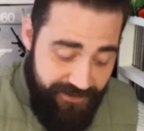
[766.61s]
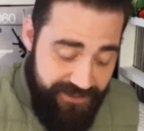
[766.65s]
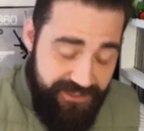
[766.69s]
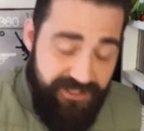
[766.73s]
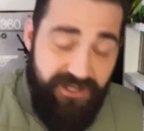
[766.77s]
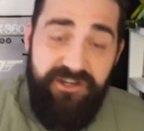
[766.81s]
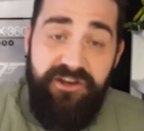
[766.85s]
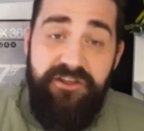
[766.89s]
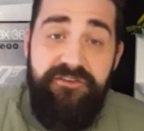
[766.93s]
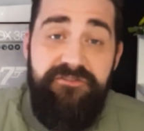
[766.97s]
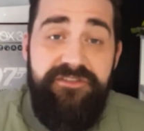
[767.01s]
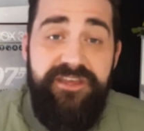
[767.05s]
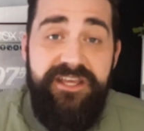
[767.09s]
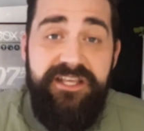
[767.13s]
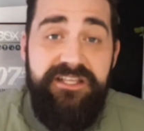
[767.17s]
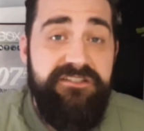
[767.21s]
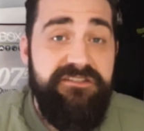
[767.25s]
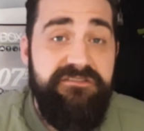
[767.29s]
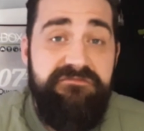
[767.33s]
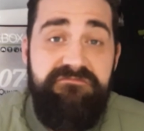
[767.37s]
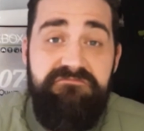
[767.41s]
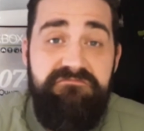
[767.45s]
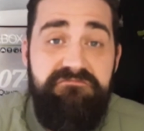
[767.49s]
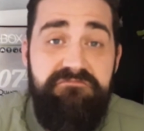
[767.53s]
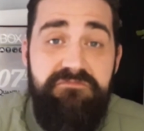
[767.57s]
which I don't
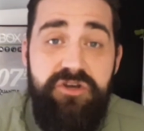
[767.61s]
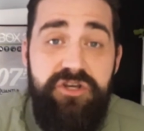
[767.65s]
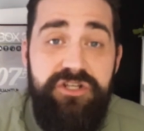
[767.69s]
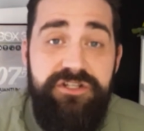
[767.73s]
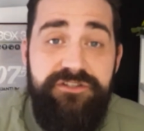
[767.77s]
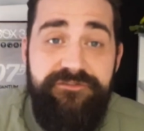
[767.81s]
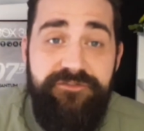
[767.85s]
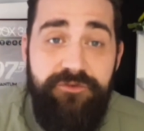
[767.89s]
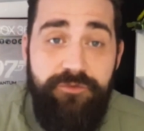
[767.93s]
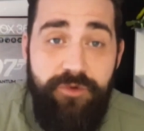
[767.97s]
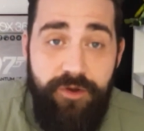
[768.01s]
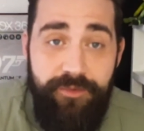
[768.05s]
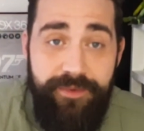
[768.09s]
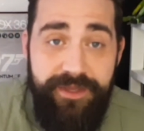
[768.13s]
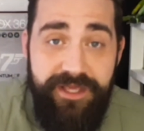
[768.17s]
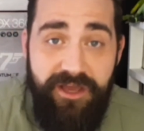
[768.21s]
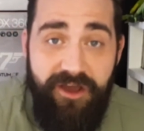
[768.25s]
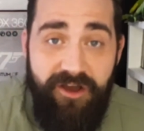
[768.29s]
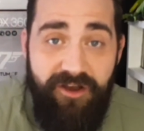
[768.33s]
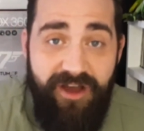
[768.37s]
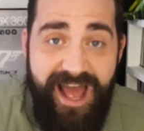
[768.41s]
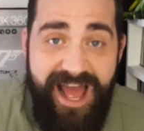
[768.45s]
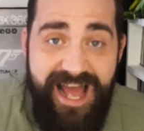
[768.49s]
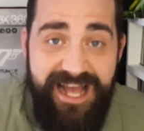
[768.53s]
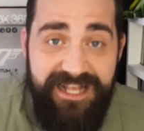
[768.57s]
think's much for what we
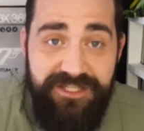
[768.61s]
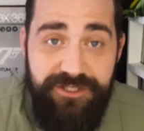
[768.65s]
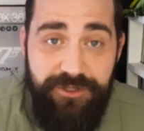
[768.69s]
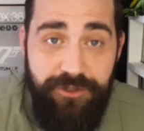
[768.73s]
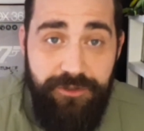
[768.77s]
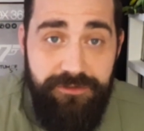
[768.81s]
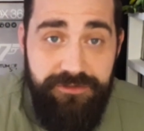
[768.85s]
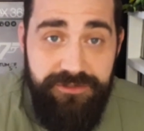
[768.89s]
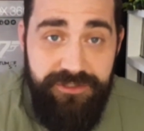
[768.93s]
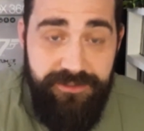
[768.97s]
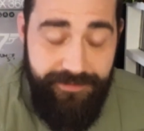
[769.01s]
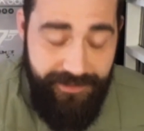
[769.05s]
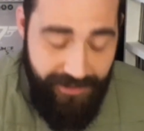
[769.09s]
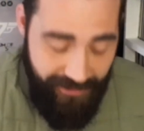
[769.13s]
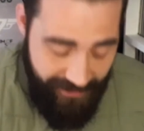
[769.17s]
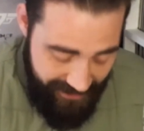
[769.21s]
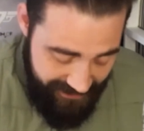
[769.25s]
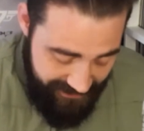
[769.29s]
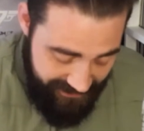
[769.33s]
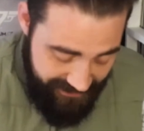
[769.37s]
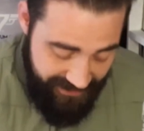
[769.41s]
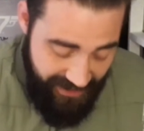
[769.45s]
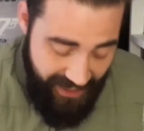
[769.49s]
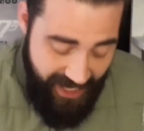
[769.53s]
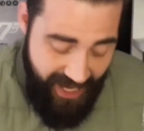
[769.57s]
got at all, to be
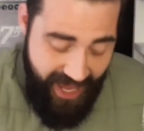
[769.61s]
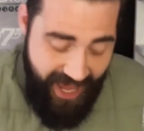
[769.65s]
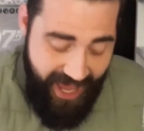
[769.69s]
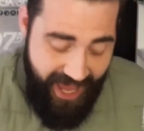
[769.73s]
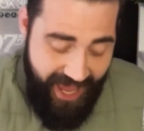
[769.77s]
honest.